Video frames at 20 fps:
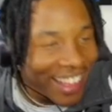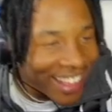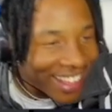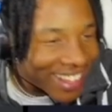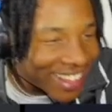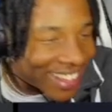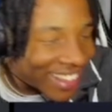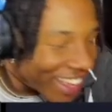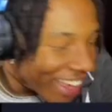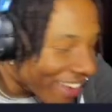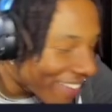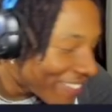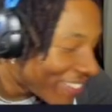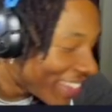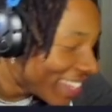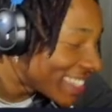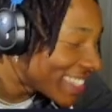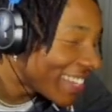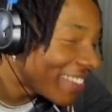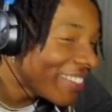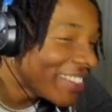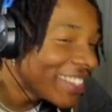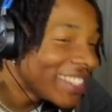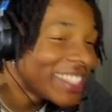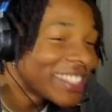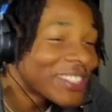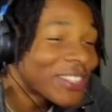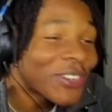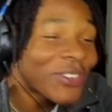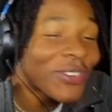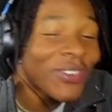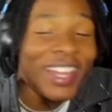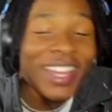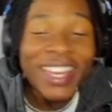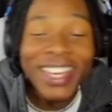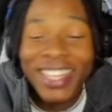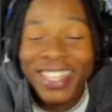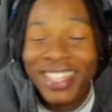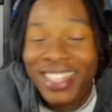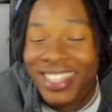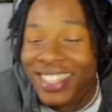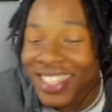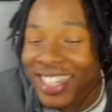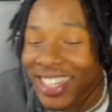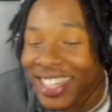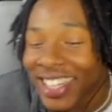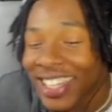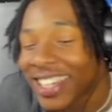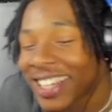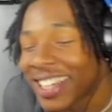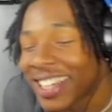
nah, Ben Simmons is crazy.